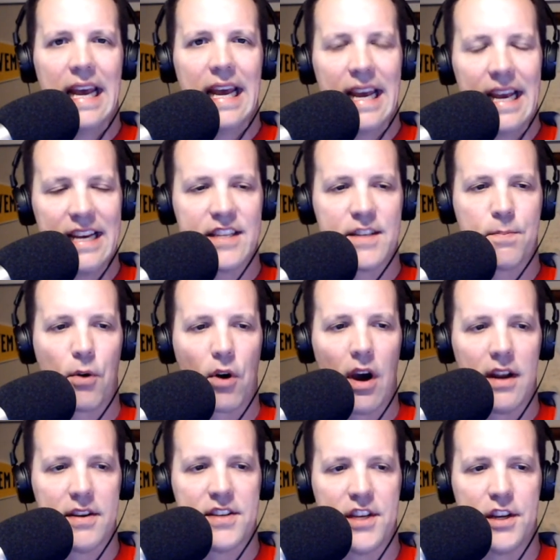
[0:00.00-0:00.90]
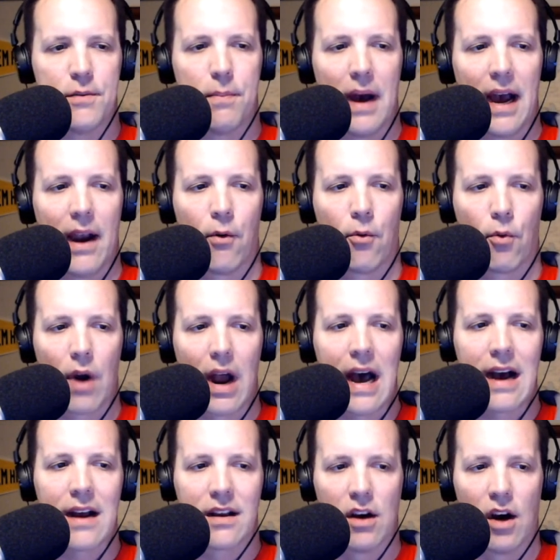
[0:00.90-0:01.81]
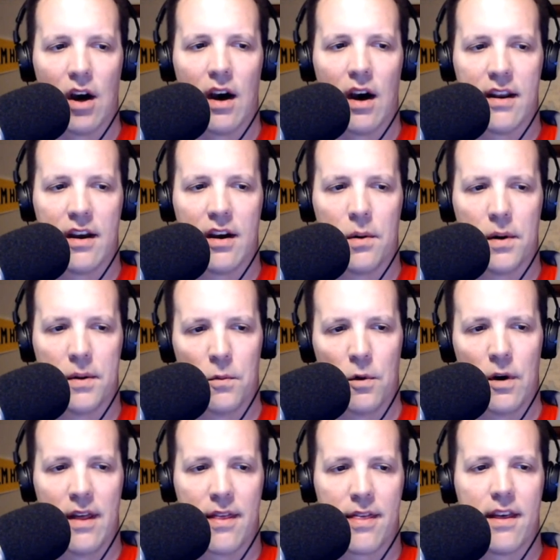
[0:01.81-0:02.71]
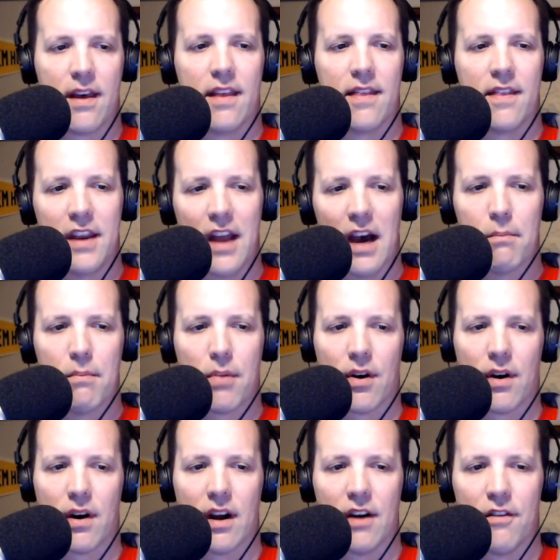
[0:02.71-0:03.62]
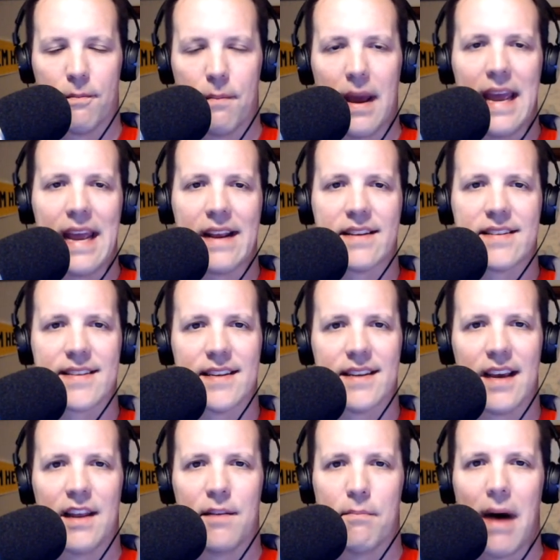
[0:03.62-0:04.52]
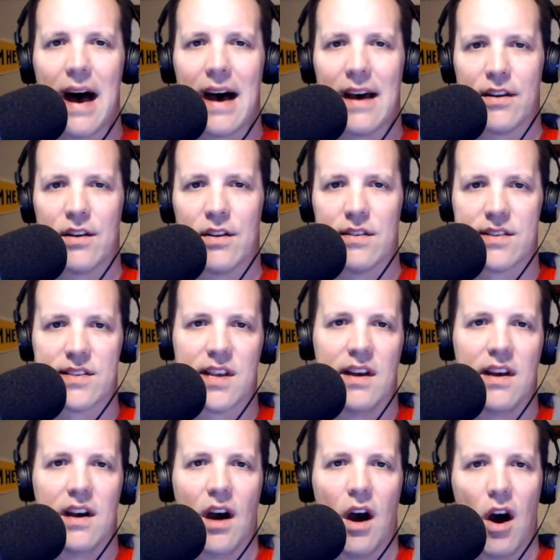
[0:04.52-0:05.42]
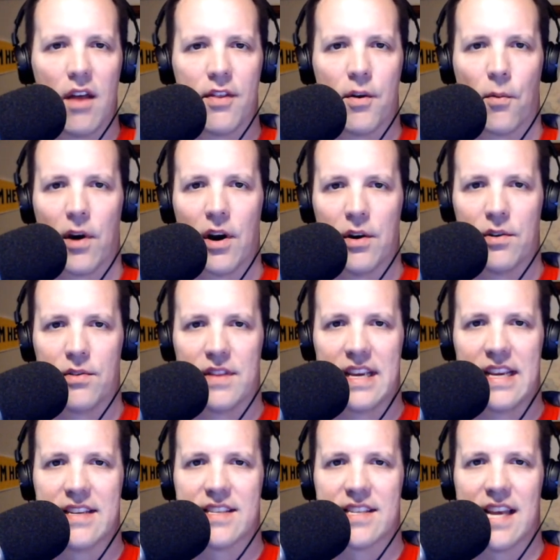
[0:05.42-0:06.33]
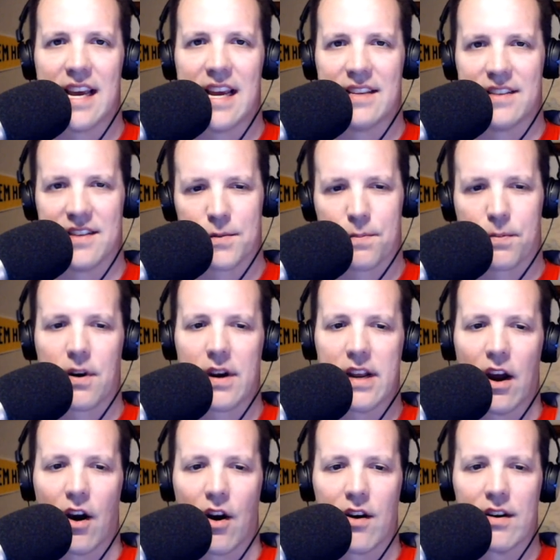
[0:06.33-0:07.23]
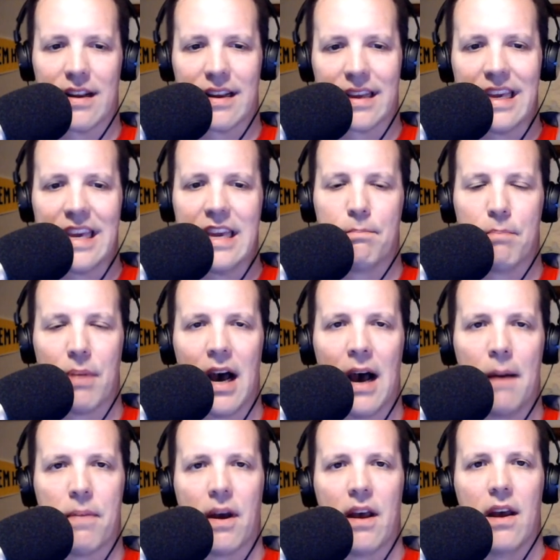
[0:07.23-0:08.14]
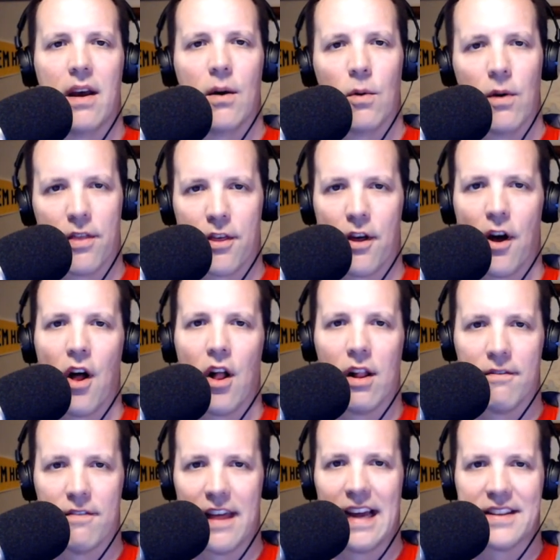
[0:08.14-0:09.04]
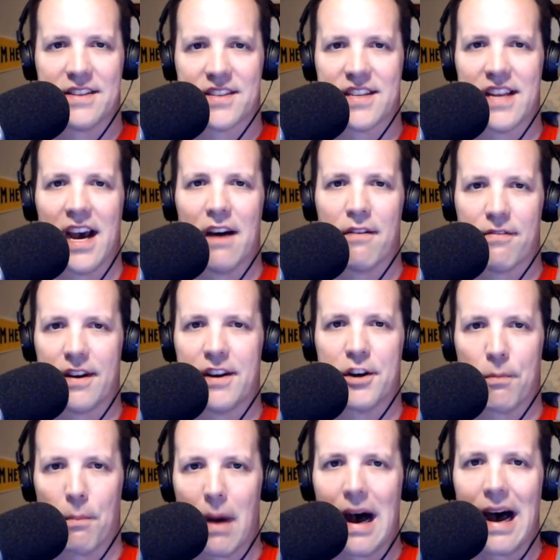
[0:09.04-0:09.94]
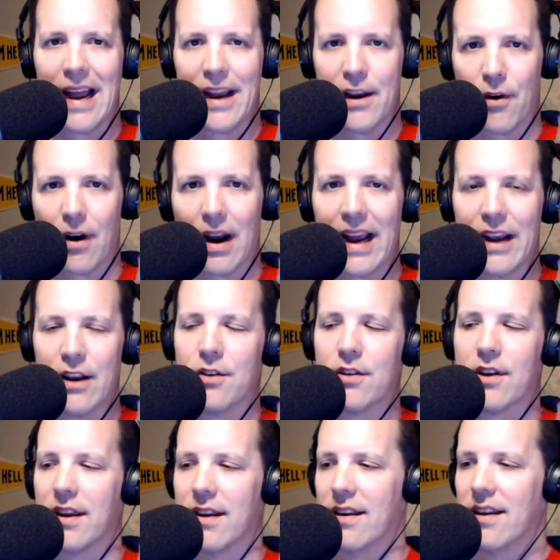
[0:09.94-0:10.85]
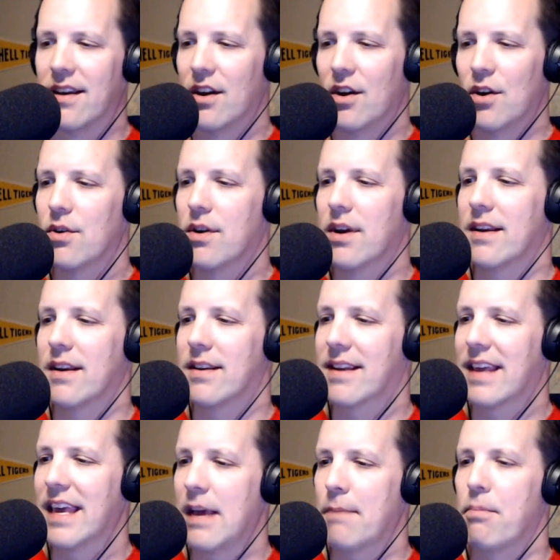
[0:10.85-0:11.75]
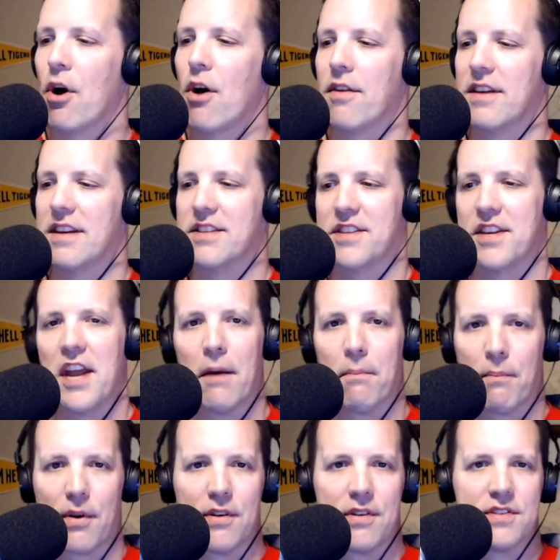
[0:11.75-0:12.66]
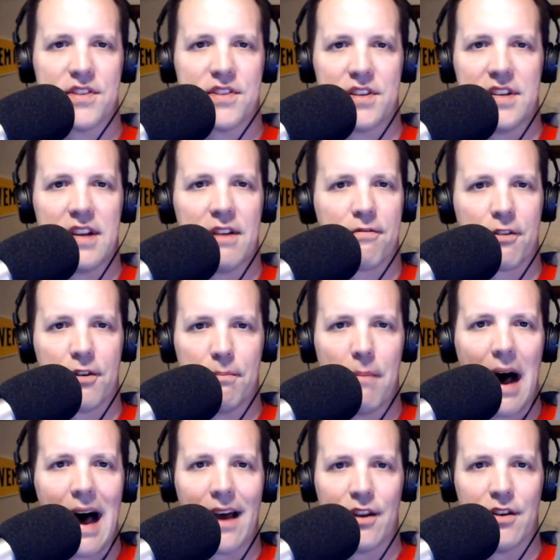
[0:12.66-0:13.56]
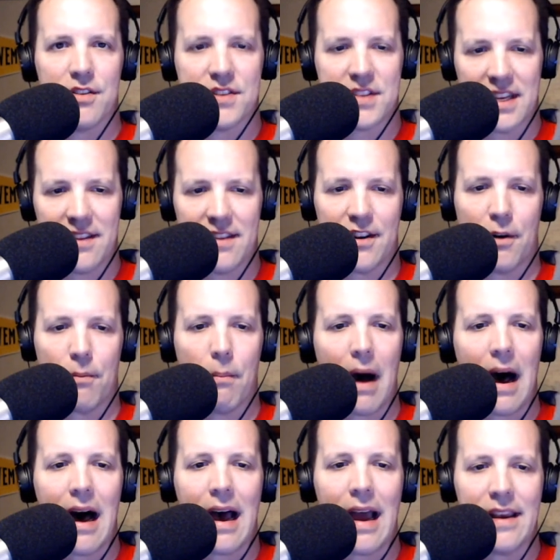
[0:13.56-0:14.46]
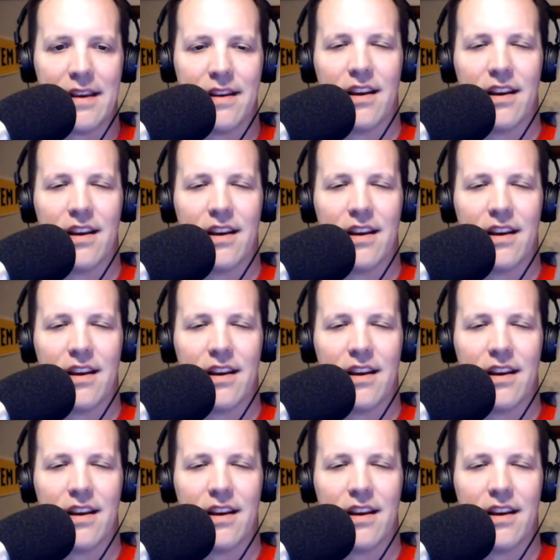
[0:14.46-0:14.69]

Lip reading: is brought to you by Rock Auto. And with the number of makes and models on the road these days, it's pretty hard to keep up with all of that stuff in your mind, right? Who can keep all these numbers and different models in their mind?